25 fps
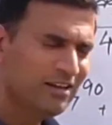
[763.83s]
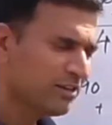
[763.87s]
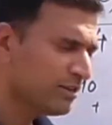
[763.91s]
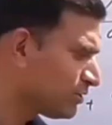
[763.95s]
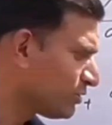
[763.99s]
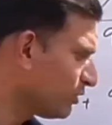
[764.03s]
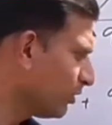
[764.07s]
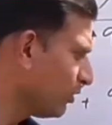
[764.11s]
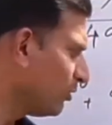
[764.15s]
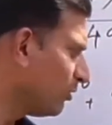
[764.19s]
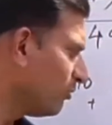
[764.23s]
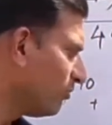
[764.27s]

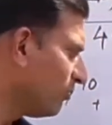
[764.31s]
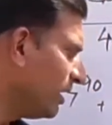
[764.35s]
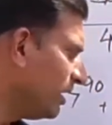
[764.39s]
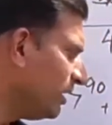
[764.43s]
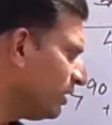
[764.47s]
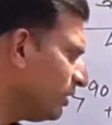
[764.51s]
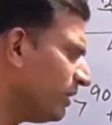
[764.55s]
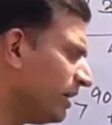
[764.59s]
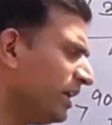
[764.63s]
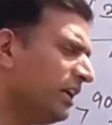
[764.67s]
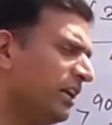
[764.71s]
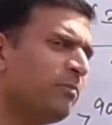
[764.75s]
So
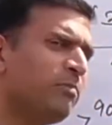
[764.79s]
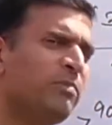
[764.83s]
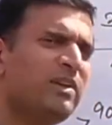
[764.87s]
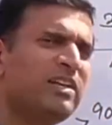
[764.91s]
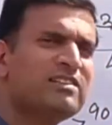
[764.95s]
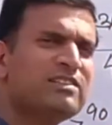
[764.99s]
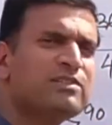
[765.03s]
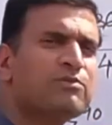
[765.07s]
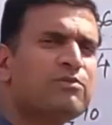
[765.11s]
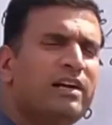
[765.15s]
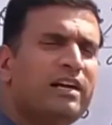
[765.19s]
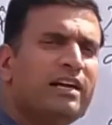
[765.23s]
120
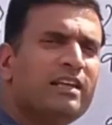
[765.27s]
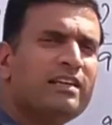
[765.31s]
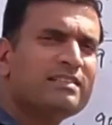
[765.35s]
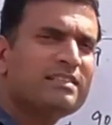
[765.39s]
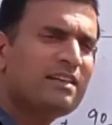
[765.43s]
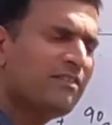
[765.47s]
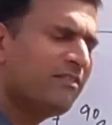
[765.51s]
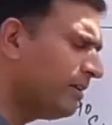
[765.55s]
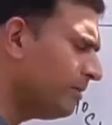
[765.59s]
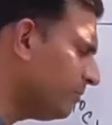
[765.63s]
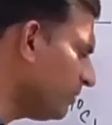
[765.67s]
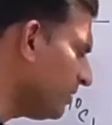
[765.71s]
plus
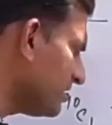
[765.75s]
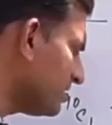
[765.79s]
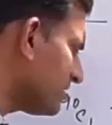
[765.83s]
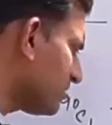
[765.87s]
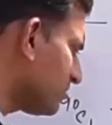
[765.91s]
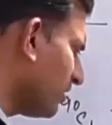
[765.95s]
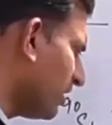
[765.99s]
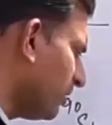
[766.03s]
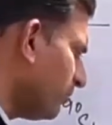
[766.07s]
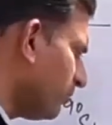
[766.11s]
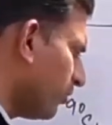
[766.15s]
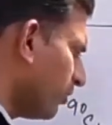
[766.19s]
27 means
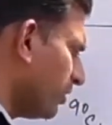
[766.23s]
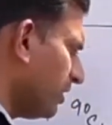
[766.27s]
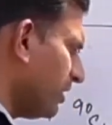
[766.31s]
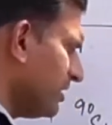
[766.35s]
1